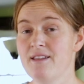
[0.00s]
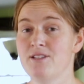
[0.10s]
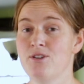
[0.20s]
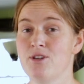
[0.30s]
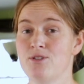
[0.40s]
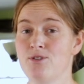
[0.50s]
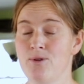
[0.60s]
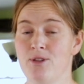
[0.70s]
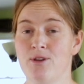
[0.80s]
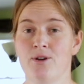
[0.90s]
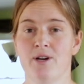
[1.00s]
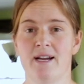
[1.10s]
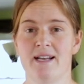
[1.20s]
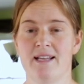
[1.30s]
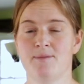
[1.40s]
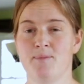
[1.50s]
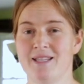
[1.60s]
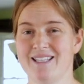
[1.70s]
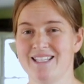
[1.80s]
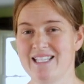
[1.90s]
things you can do with yogurt, and it has been
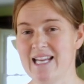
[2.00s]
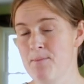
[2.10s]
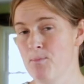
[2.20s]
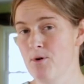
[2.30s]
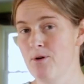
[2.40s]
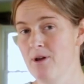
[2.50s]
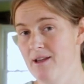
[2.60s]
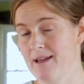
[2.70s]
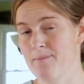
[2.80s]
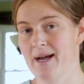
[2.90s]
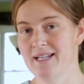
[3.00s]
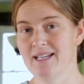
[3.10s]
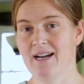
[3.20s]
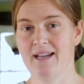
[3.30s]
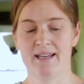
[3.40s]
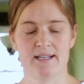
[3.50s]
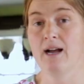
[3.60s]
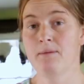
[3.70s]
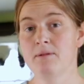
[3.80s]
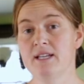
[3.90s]
the staple in my diet.
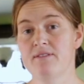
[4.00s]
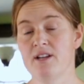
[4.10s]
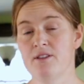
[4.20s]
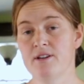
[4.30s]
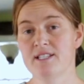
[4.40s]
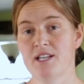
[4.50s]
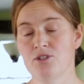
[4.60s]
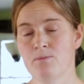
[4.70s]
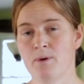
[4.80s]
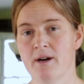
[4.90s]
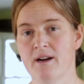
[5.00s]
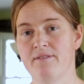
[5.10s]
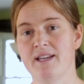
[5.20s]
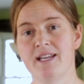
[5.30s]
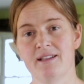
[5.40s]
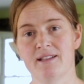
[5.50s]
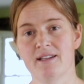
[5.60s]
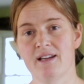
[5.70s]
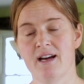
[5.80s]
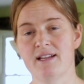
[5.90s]
I believe another essential part of healing the
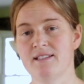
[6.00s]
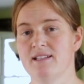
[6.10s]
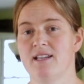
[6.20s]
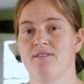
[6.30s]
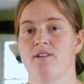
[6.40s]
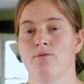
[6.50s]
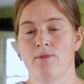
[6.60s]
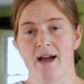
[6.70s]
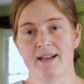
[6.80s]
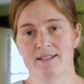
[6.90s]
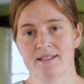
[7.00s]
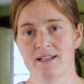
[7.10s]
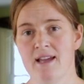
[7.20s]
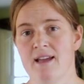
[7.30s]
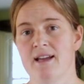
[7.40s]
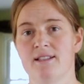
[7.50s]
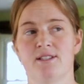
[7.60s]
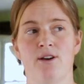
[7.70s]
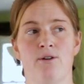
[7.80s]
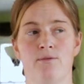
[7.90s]
gut is to give it rest. And
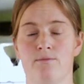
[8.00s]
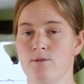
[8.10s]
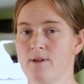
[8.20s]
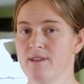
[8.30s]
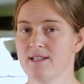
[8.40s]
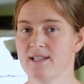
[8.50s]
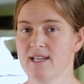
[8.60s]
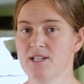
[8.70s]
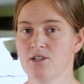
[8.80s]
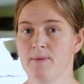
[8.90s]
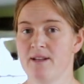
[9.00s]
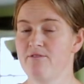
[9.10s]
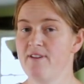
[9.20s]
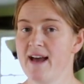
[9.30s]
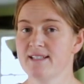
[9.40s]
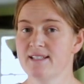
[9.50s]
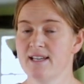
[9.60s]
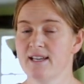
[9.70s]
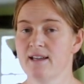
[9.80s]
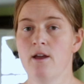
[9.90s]
so doing things like intermittent
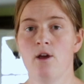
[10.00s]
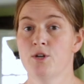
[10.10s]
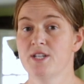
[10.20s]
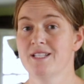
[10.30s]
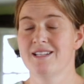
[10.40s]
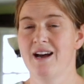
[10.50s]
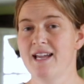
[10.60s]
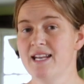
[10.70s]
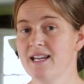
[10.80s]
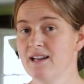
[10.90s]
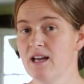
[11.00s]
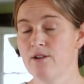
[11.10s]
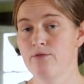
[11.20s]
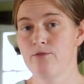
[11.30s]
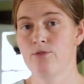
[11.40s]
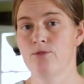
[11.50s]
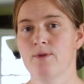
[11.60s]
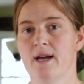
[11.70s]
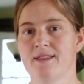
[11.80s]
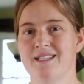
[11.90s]
fasting or just not eating a lot of food
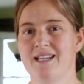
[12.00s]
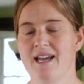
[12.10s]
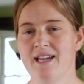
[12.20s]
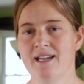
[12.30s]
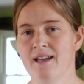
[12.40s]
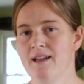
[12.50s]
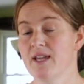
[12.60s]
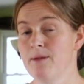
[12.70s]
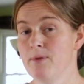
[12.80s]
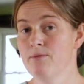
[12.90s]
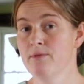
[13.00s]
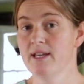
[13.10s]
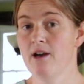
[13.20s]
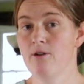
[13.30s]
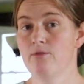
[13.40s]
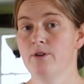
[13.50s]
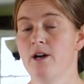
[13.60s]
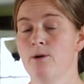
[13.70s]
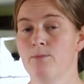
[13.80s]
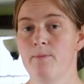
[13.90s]
throughout the day can be really helpful to
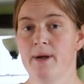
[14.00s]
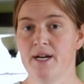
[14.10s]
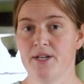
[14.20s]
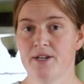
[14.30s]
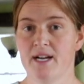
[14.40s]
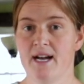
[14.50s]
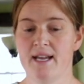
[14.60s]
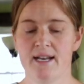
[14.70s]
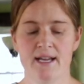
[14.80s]
help repair your gut.